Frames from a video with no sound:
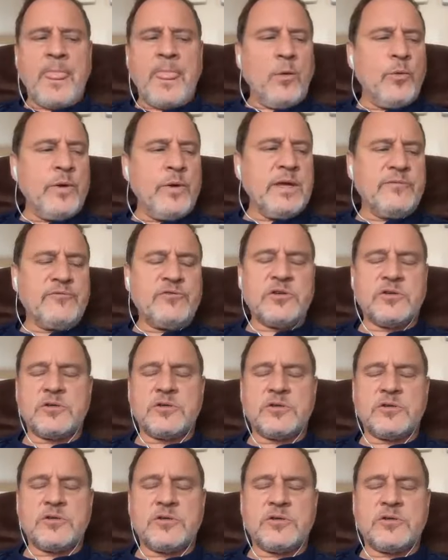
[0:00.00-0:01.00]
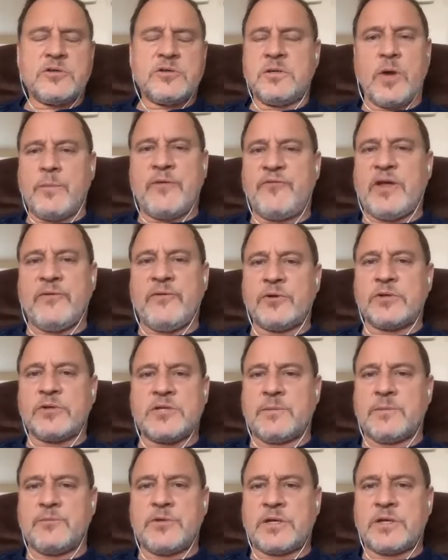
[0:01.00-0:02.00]
we have just this is one of my
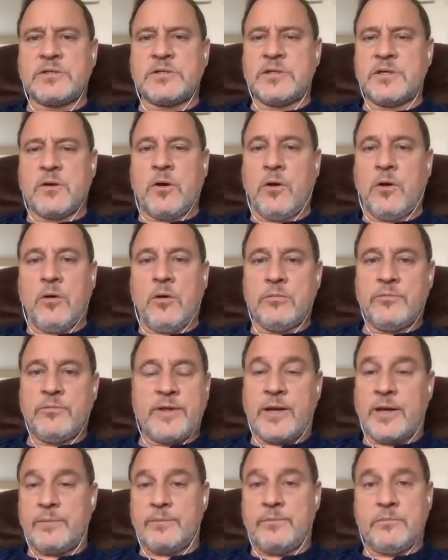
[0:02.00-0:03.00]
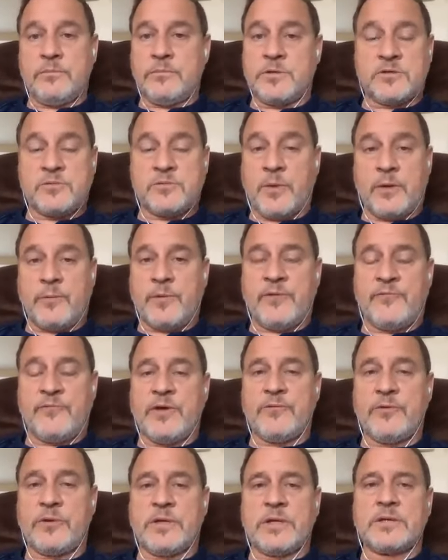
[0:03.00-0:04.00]
favorite subjects in all that i just one of my
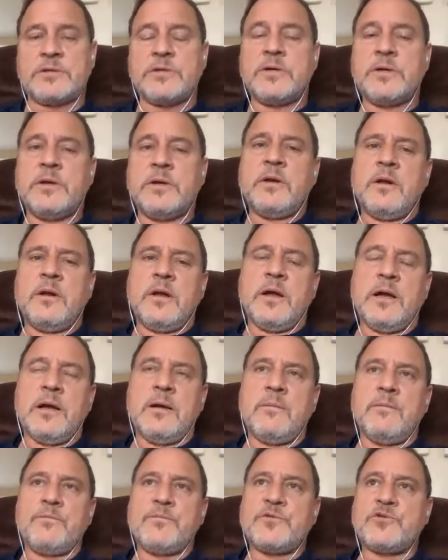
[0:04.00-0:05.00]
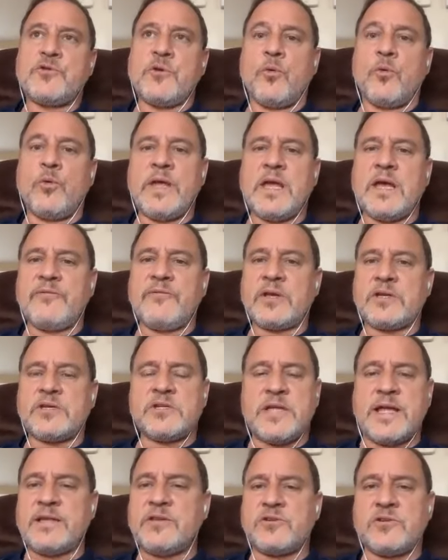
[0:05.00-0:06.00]
favorite things um, so we have
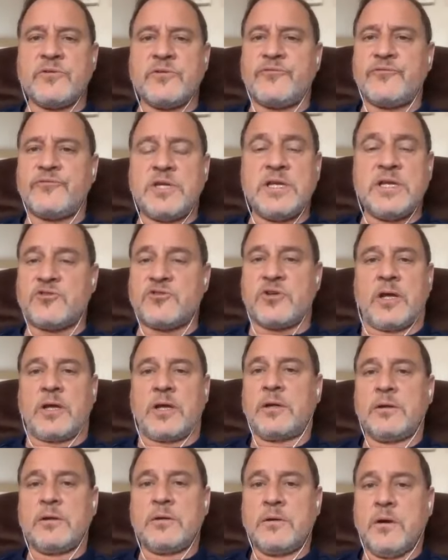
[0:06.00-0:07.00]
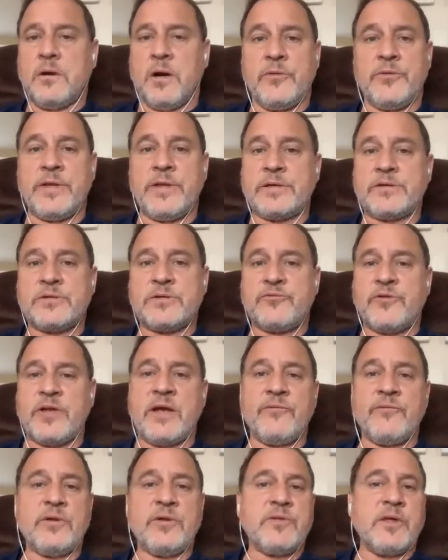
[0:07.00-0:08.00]
extensive teaching on this
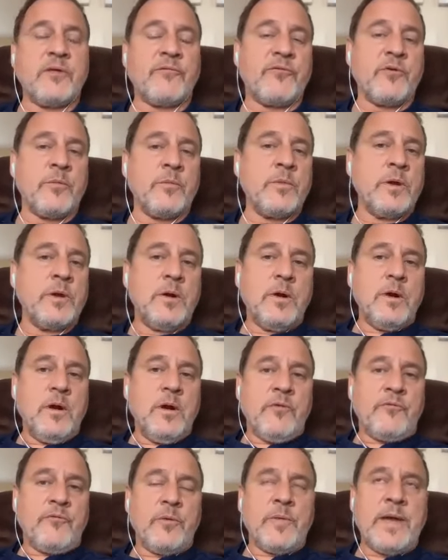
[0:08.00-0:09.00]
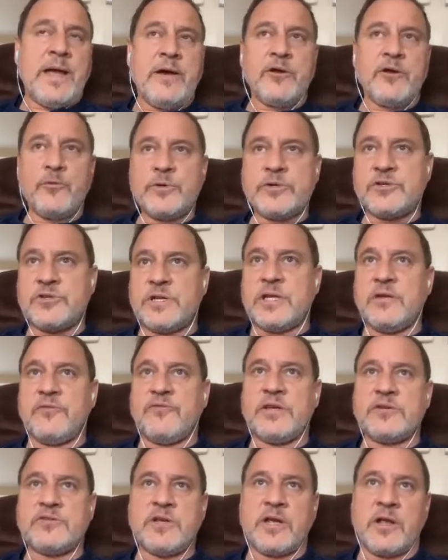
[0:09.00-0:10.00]
everything from from how to receive
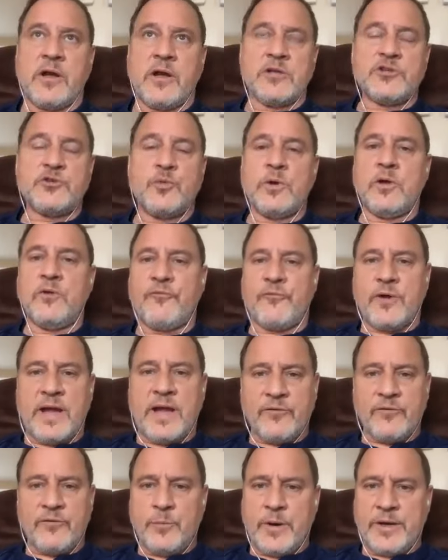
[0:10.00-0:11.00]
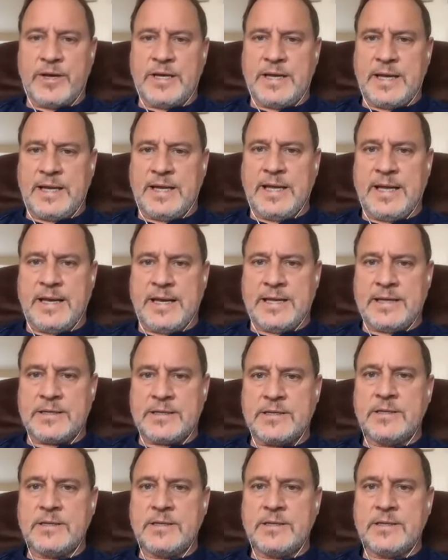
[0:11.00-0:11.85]
is it god's will for everybody to get it